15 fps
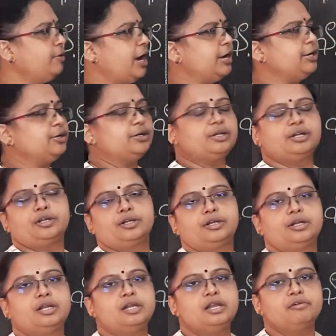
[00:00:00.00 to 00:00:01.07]
we are
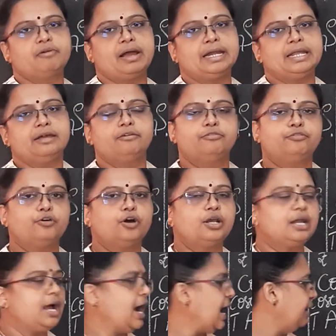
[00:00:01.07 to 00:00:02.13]
dividing
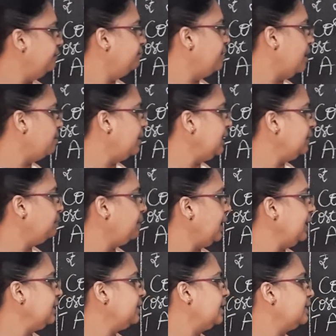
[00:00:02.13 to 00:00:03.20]
4 and we are
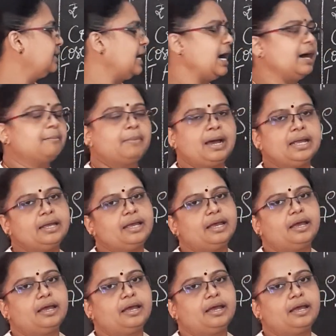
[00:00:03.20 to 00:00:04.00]
multiplying that by